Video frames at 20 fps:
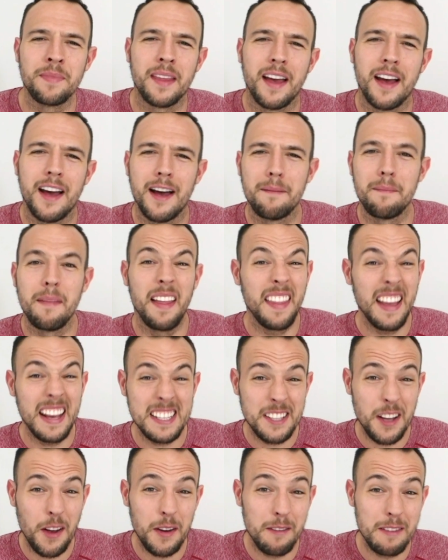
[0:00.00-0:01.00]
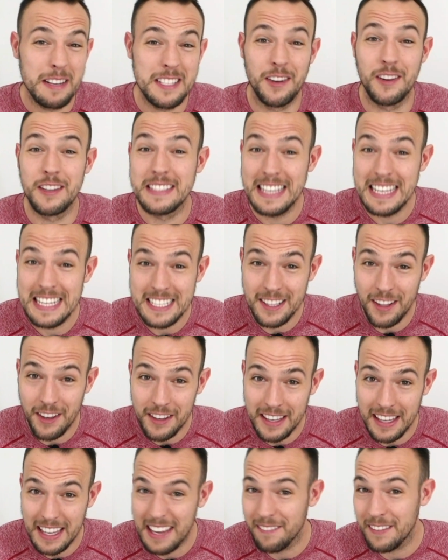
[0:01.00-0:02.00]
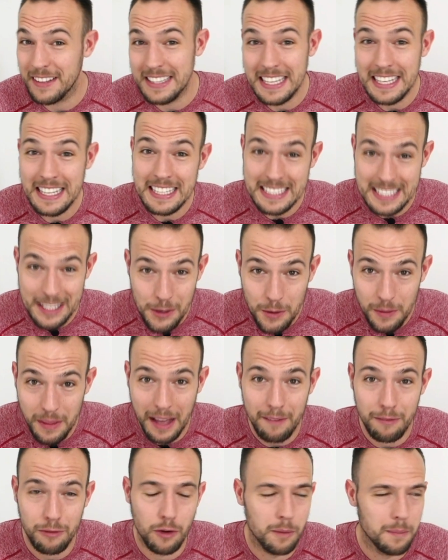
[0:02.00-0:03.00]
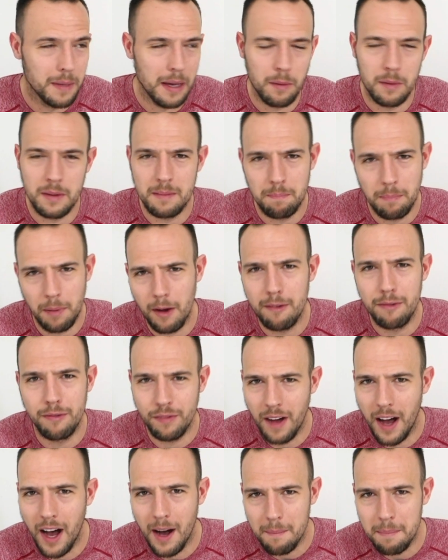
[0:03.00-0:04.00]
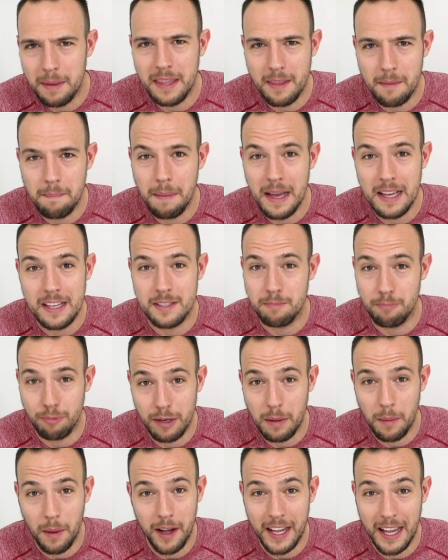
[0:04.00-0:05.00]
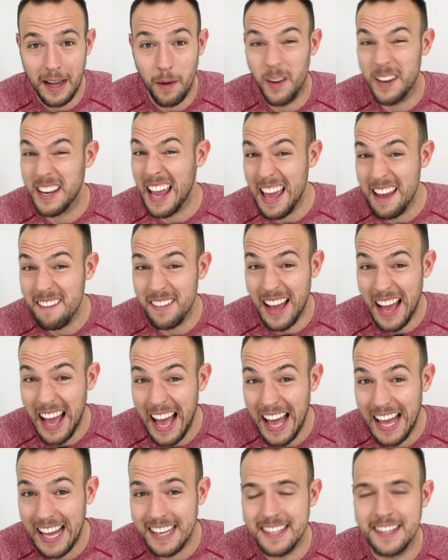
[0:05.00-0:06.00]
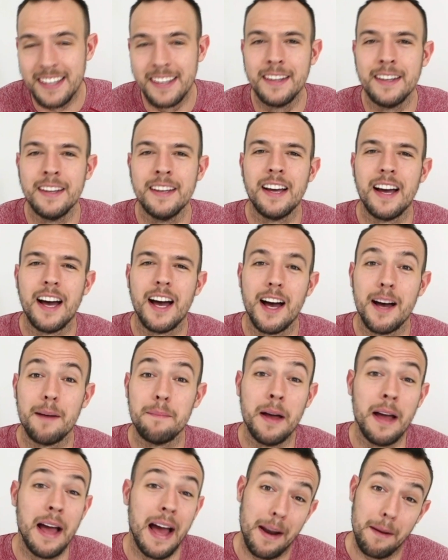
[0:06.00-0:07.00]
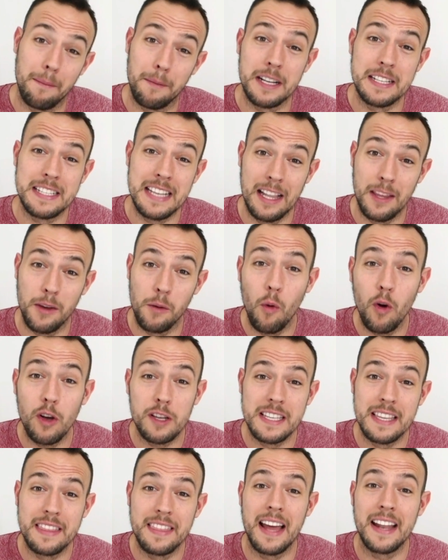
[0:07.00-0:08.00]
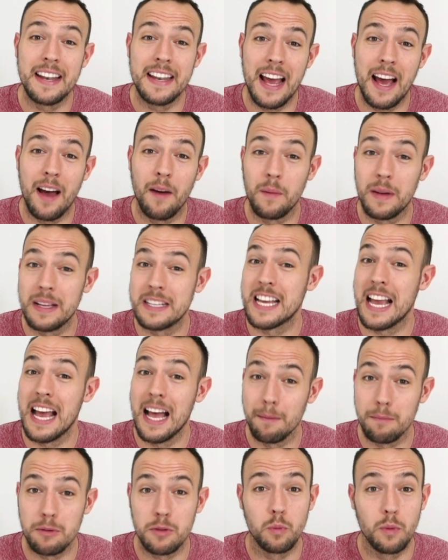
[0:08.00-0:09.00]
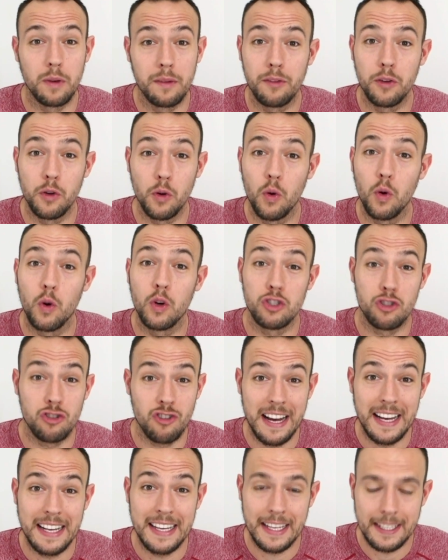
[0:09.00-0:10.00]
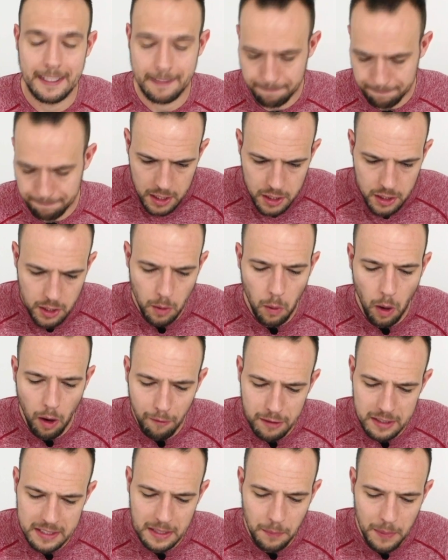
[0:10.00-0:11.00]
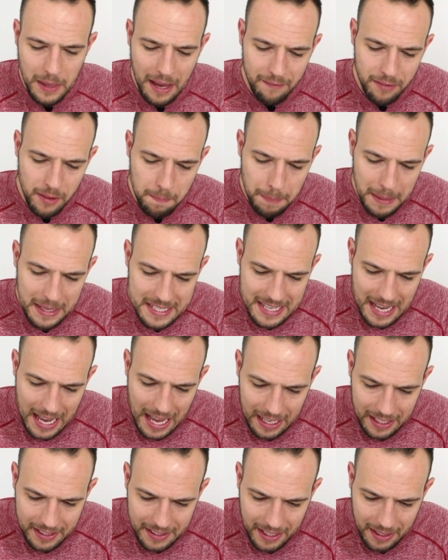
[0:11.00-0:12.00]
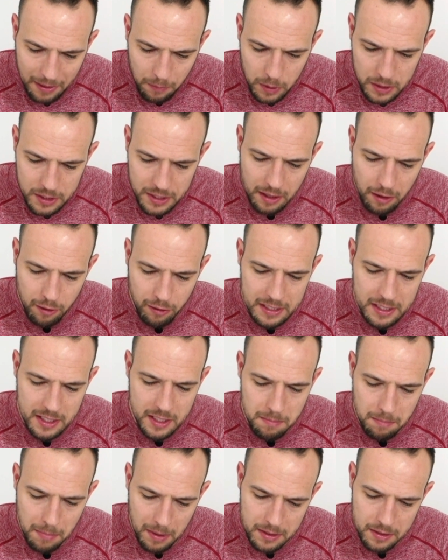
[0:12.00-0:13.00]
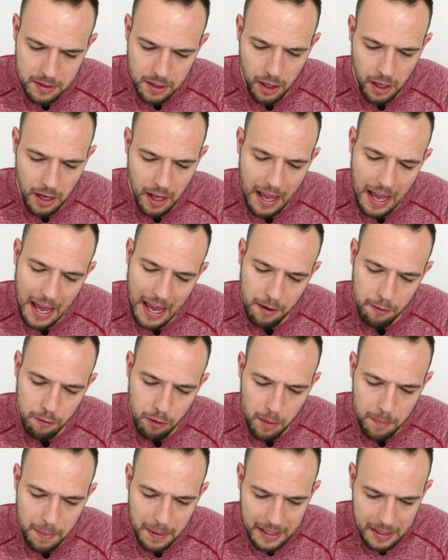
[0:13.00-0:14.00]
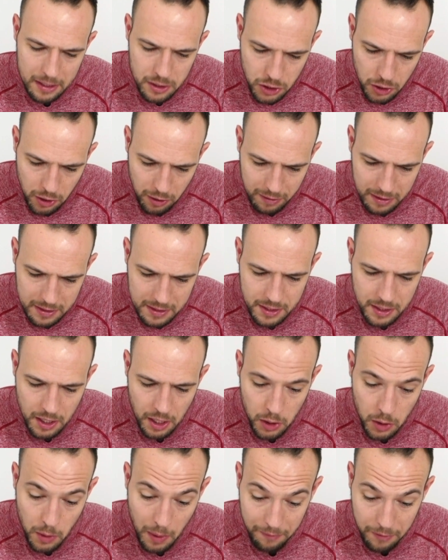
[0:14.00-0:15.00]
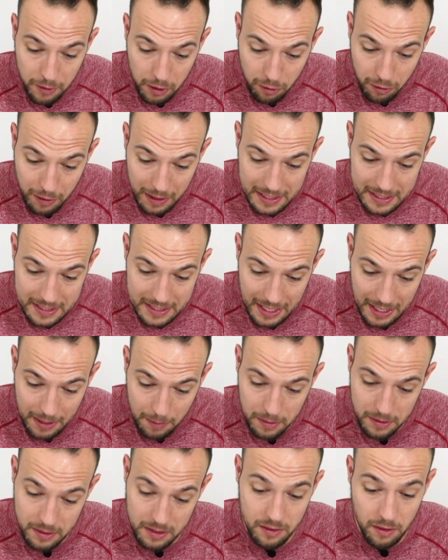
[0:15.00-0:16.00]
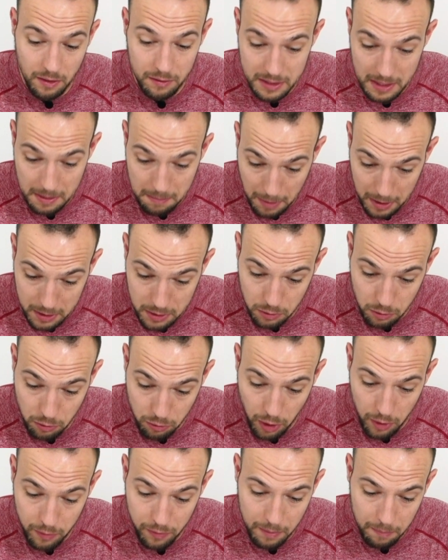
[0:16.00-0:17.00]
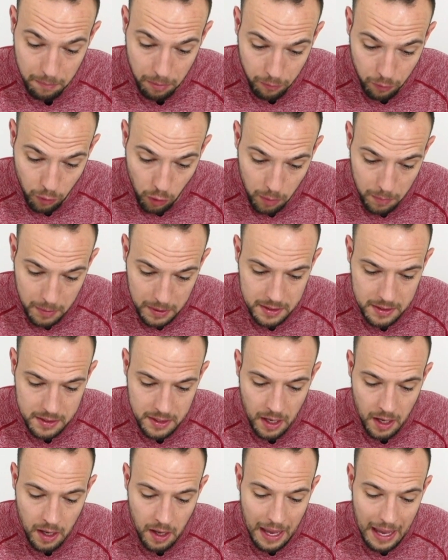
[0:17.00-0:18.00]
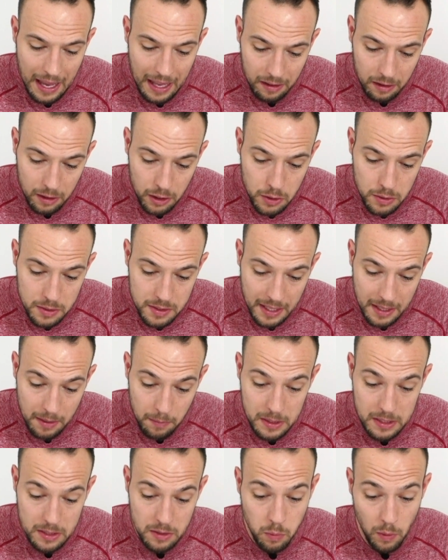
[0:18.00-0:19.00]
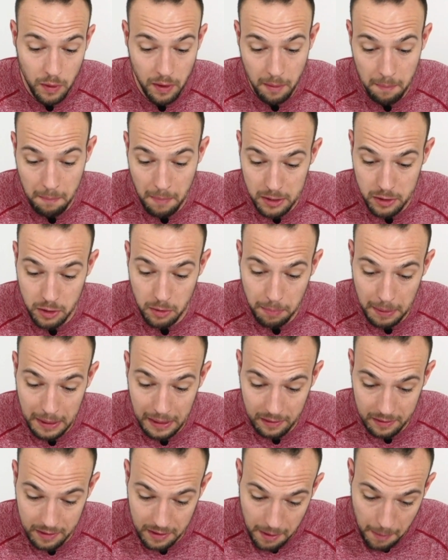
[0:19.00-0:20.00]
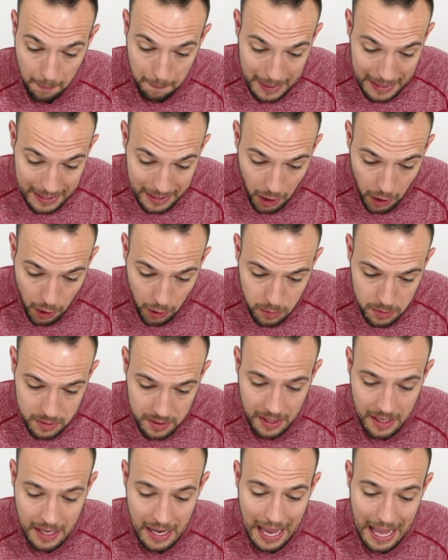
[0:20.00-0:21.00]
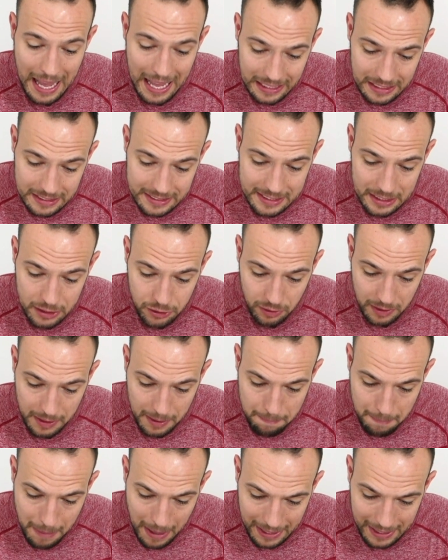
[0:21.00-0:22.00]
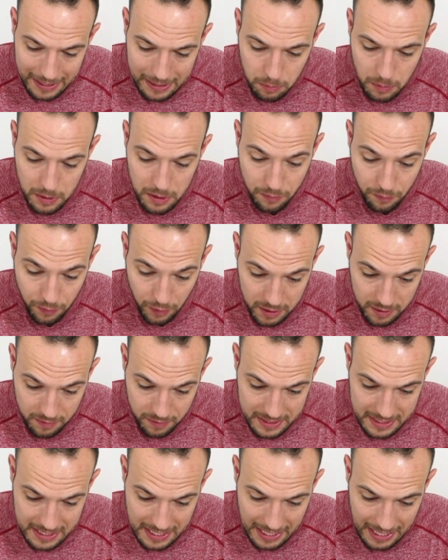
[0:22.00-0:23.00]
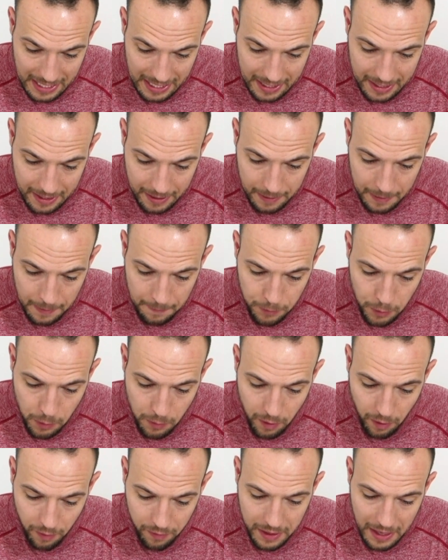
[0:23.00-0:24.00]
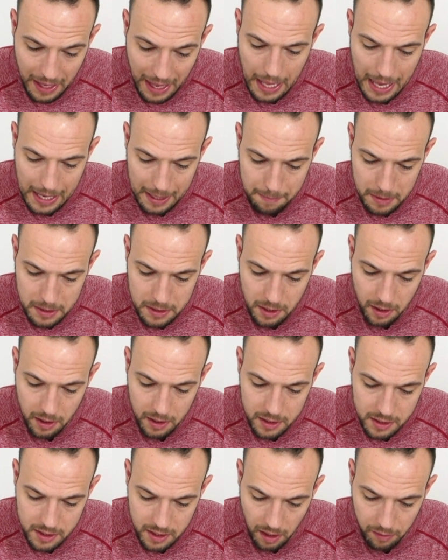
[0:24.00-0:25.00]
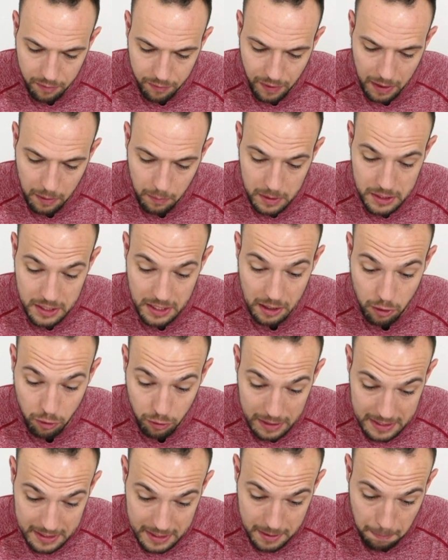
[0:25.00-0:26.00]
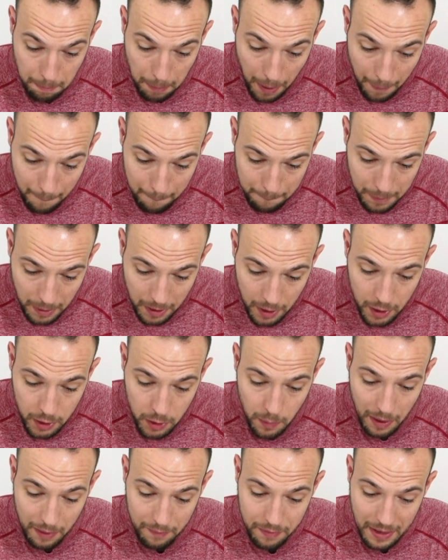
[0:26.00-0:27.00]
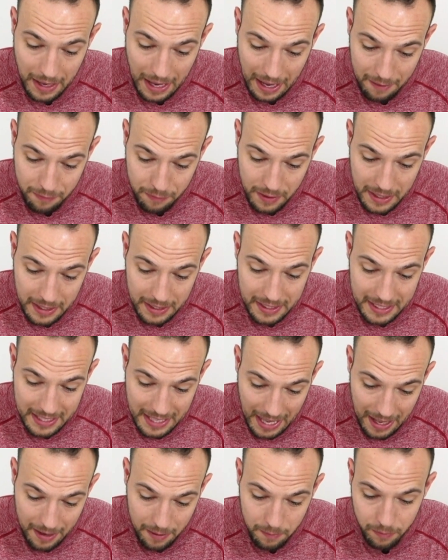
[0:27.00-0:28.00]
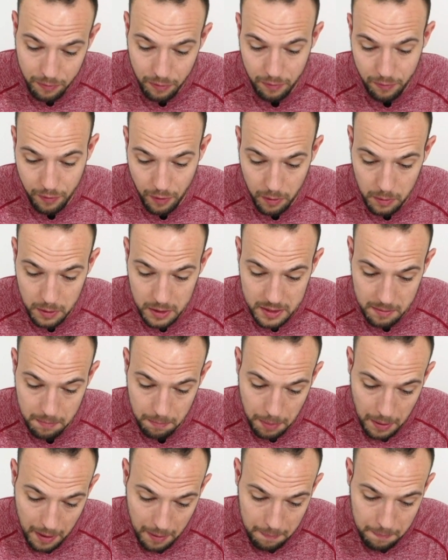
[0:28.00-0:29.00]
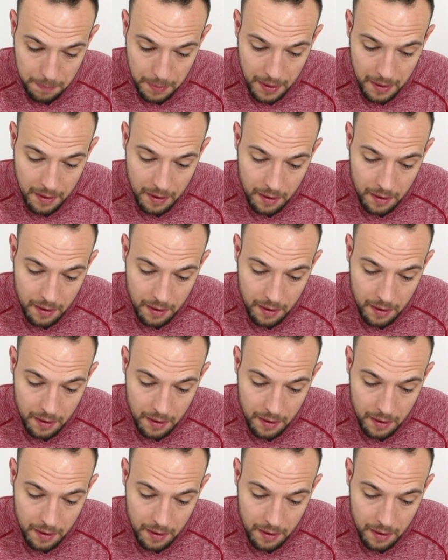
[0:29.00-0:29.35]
And that's the only reason I dislike it. If it didn't do that for me, it would by far be the best pre-workout I'd ever had. And I'm going to tell you what's in that now, which helps with your training. So obviously we have the beta-alanine, which increases muscular anaerobic endurance. You have the creatine, which is obviously muscle growth and performance. L-leucine, which is one of the muscle building aminos. L-citrulline malate, which fights fatigue. You've got the agmatine sulfate, which increases pump. You have caffeine, again, for focus and pump.